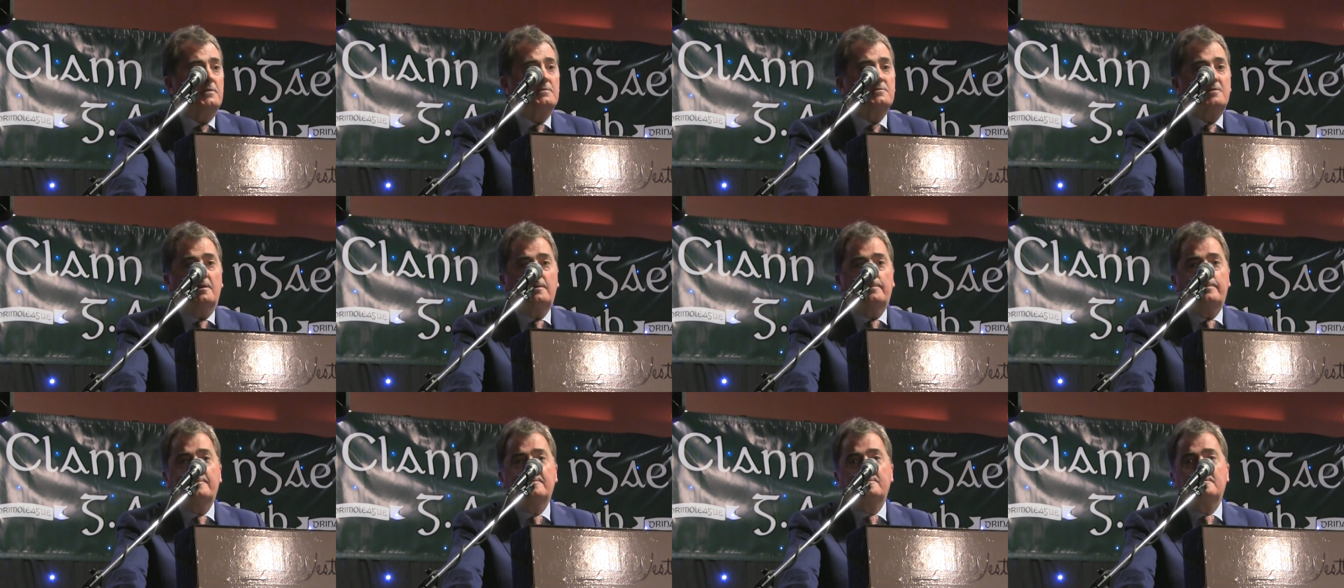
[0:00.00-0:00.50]

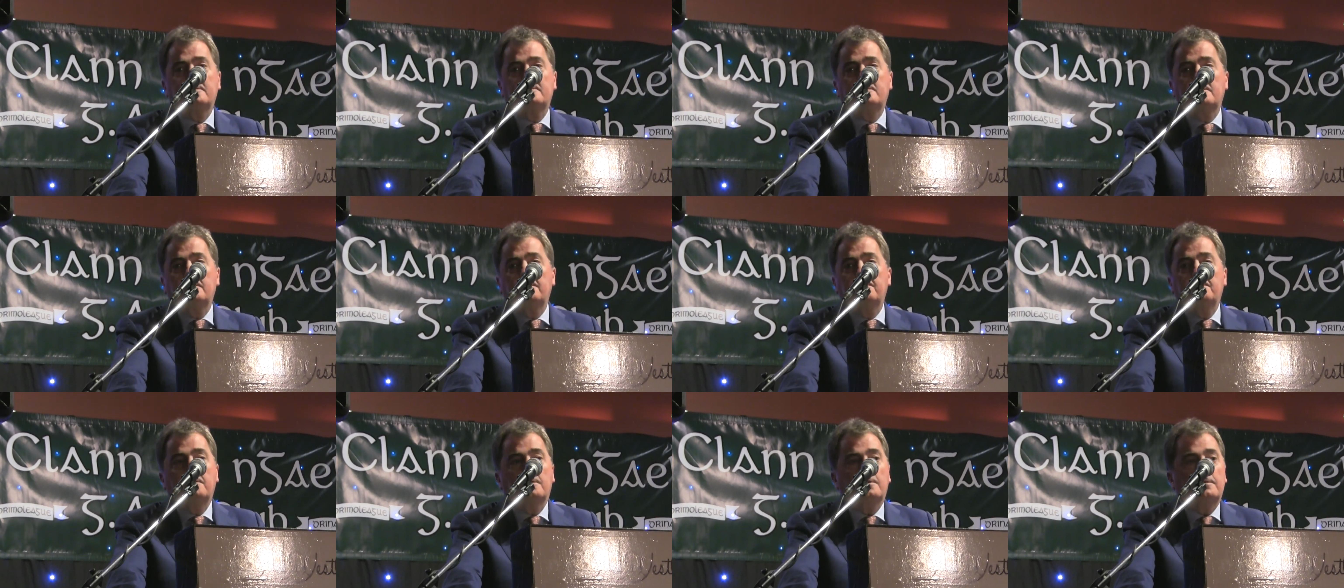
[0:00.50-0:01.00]
examples this
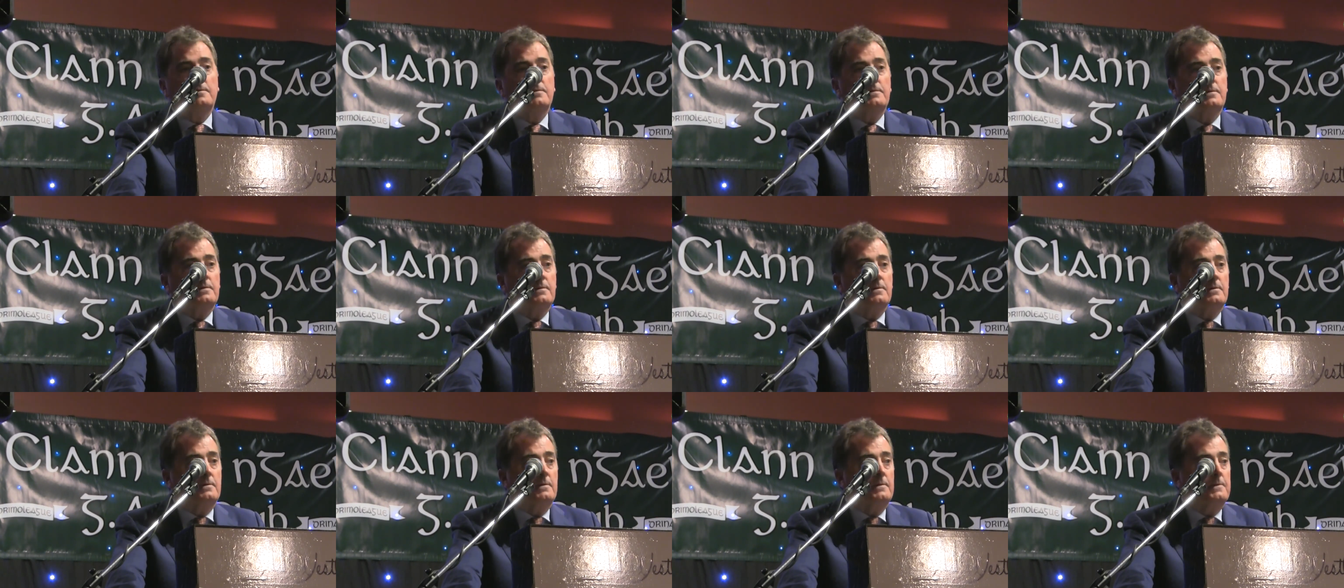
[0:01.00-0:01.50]
evening
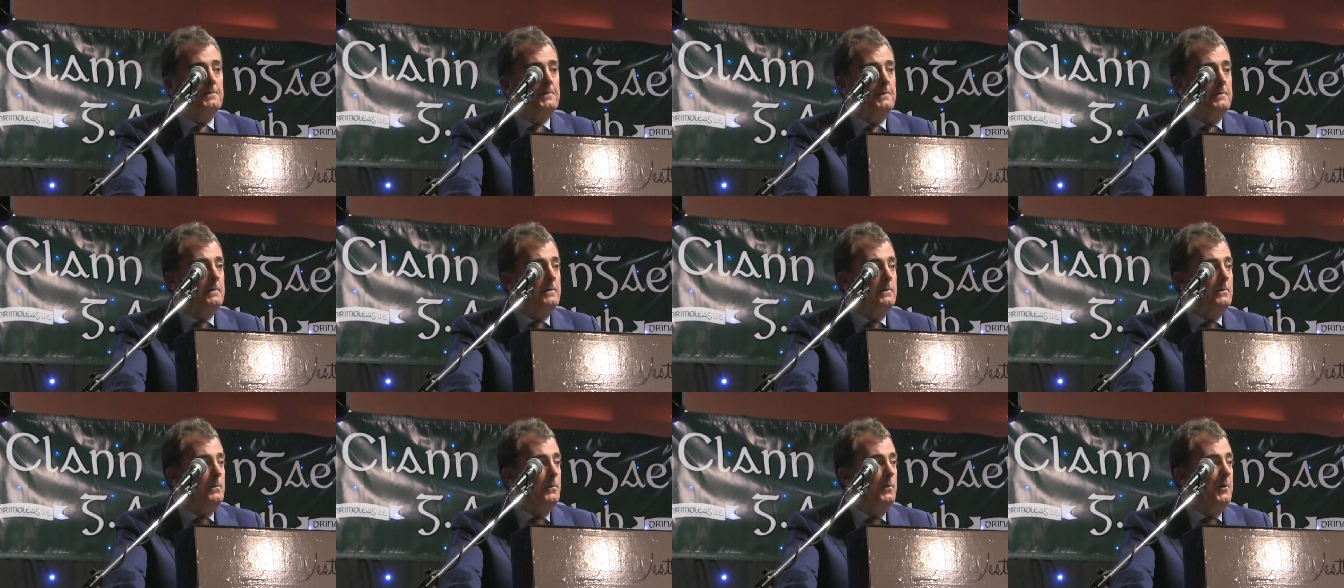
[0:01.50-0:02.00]
of
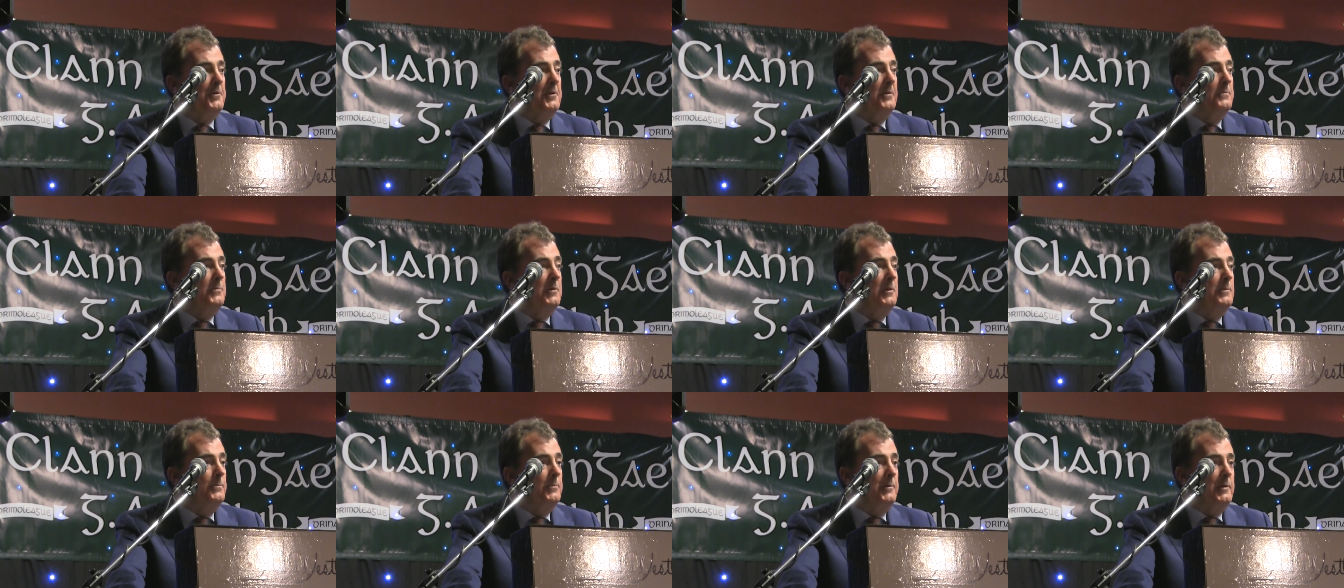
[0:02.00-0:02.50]
what I
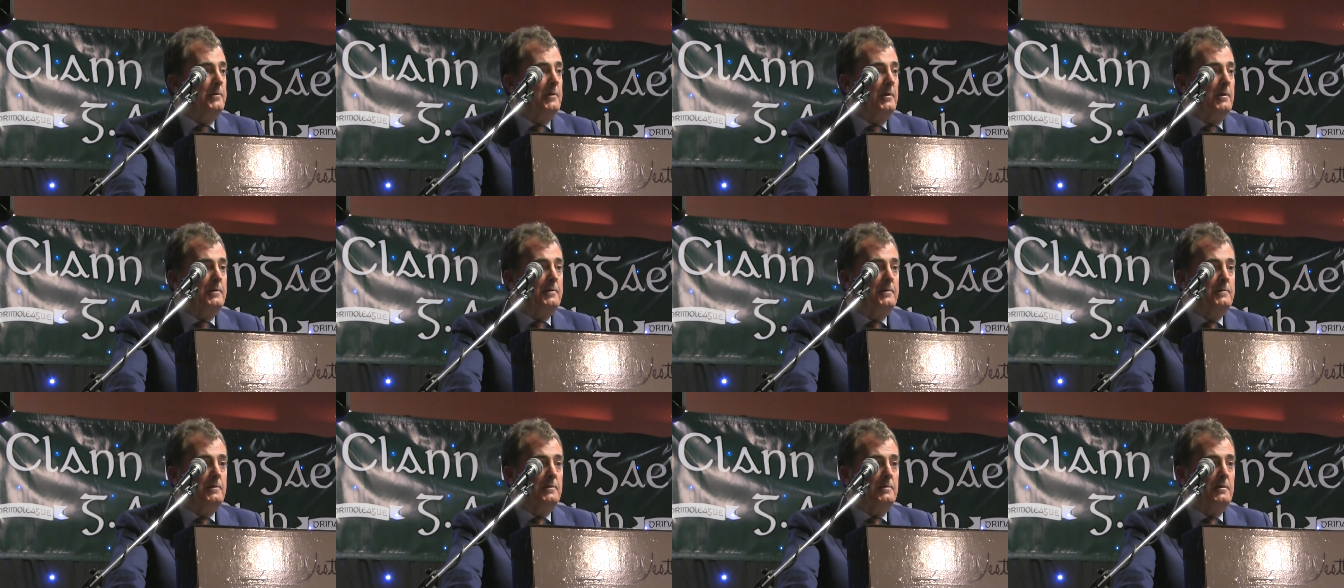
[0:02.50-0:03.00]
mean by
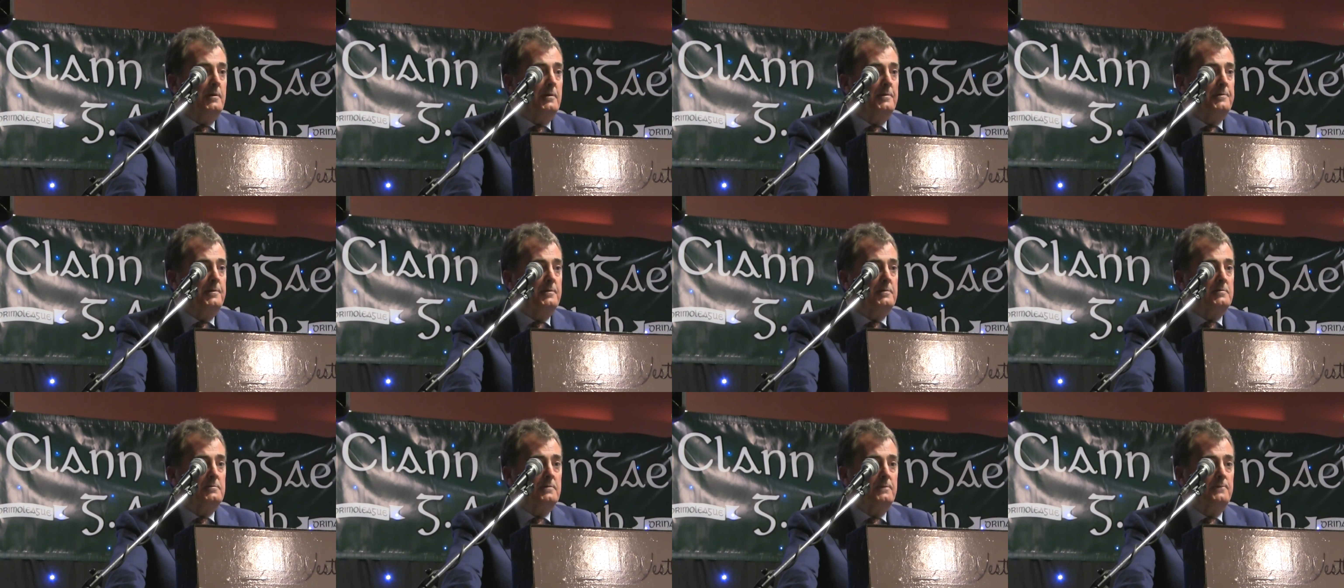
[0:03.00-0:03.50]
that in the
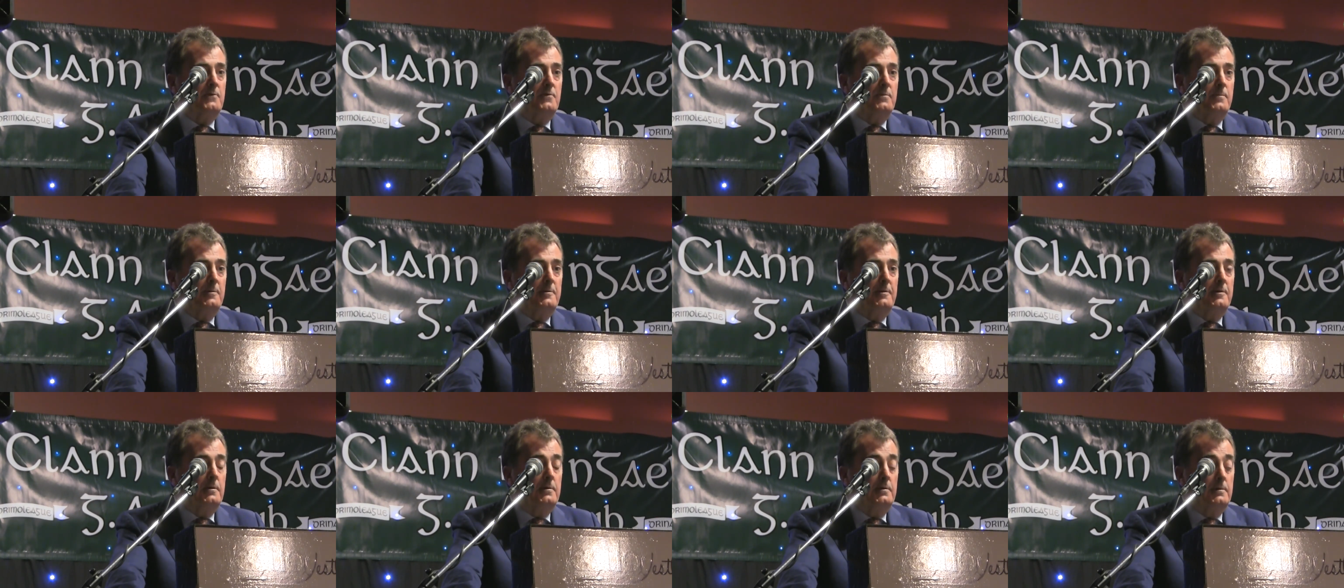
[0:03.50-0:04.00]
context of
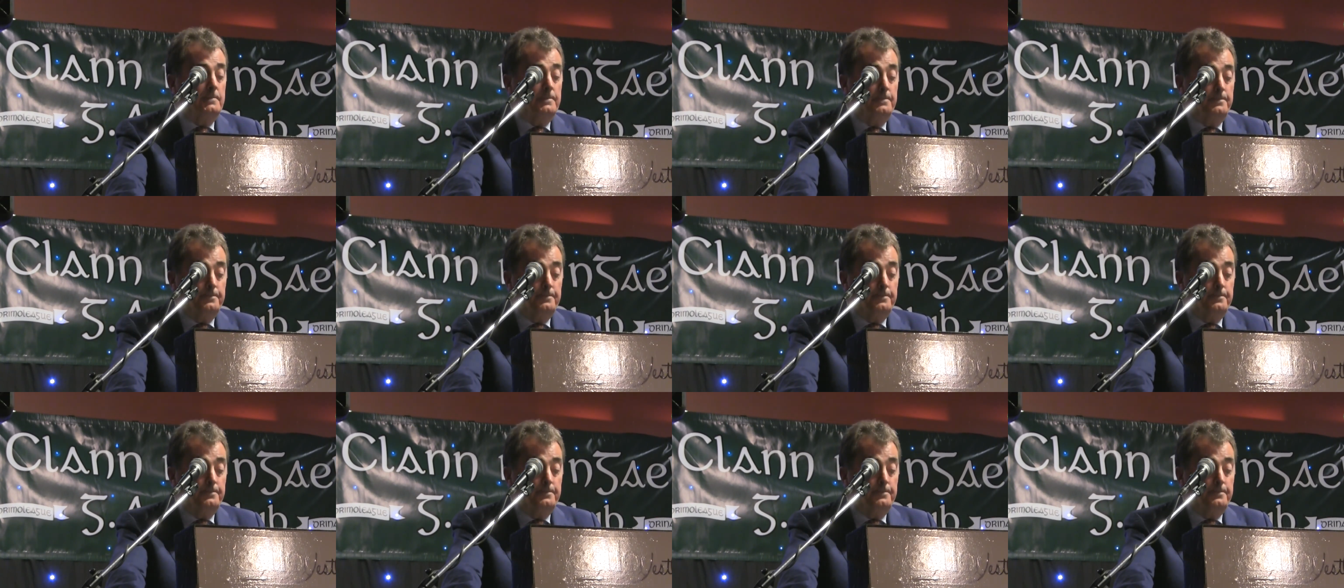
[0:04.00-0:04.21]
Drimoleague.